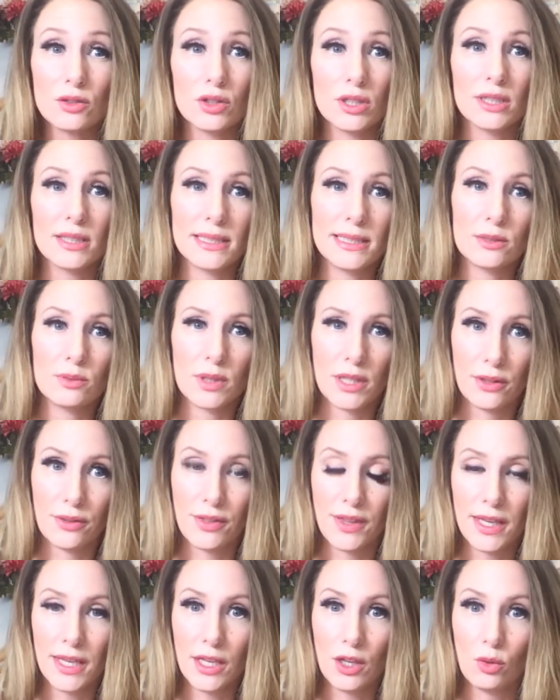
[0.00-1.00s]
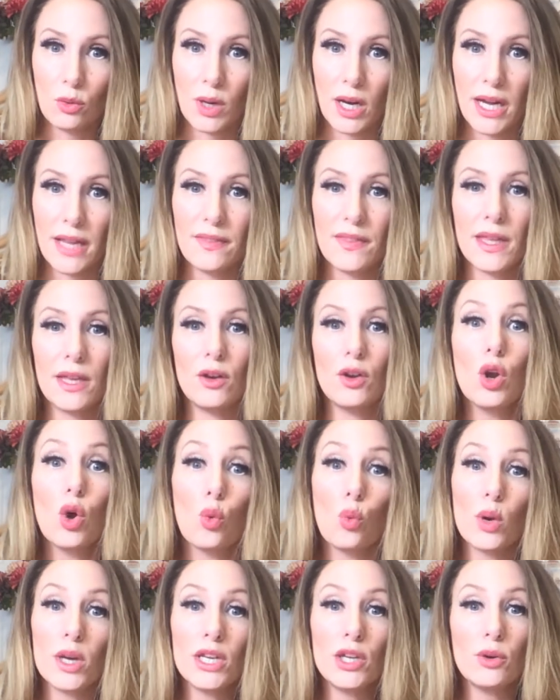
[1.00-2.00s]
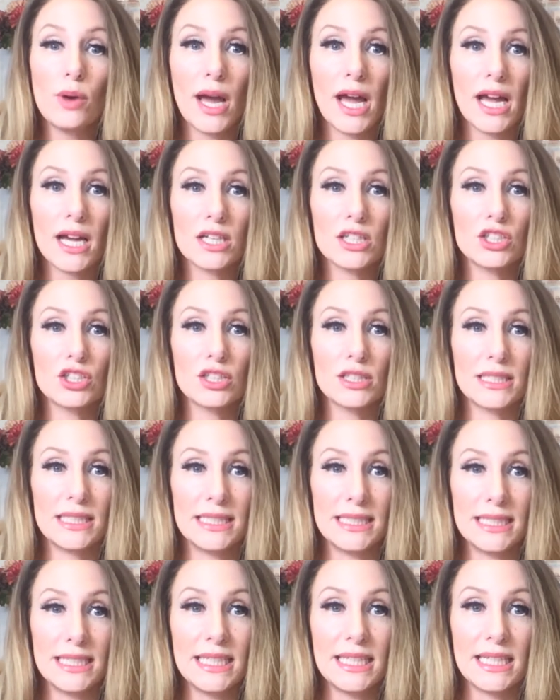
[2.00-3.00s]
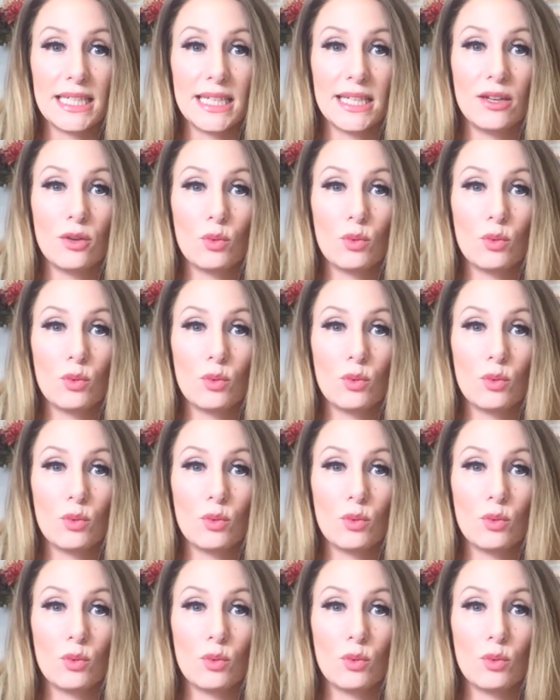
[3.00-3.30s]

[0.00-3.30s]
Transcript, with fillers: or at least what you think you want, then what do you actually need?